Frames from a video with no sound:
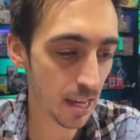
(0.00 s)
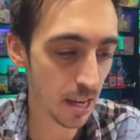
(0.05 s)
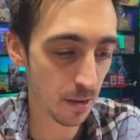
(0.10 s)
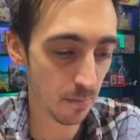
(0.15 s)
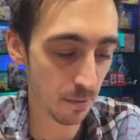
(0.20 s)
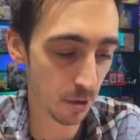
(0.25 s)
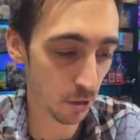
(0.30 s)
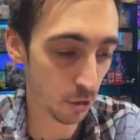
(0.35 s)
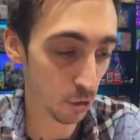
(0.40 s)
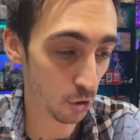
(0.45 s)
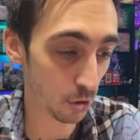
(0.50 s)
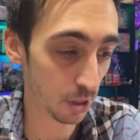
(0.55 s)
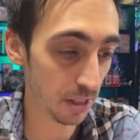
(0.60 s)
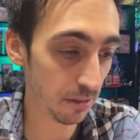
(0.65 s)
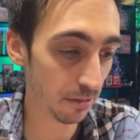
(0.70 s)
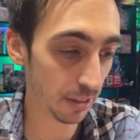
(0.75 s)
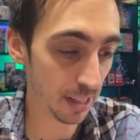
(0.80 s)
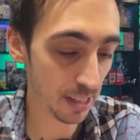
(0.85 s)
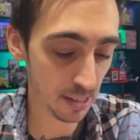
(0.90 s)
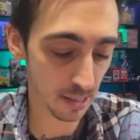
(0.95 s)

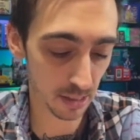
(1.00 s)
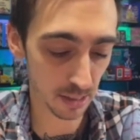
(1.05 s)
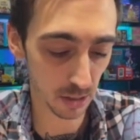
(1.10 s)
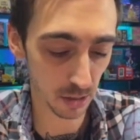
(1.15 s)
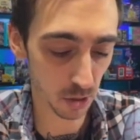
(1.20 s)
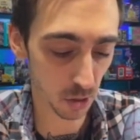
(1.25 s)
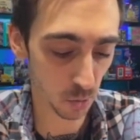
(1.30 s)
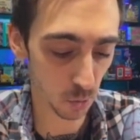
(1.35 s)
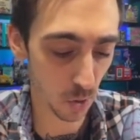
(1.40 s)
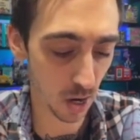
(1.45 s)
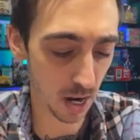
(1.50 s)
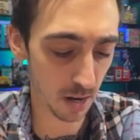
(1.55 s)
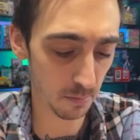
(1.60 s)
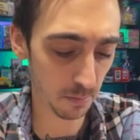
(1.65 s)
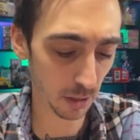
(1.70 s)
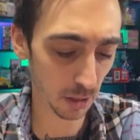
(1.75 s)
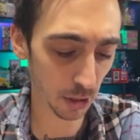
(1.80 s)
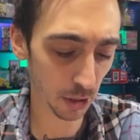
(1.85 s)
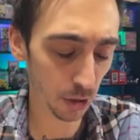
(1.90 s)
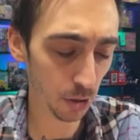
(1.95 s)
Misdreavus,
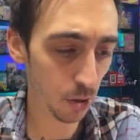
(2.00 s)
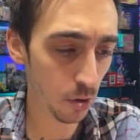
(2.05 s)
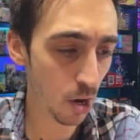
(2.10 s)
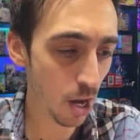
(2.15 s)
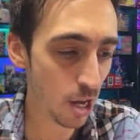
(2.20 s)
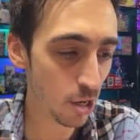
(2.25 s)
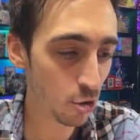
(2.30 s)
Swablu,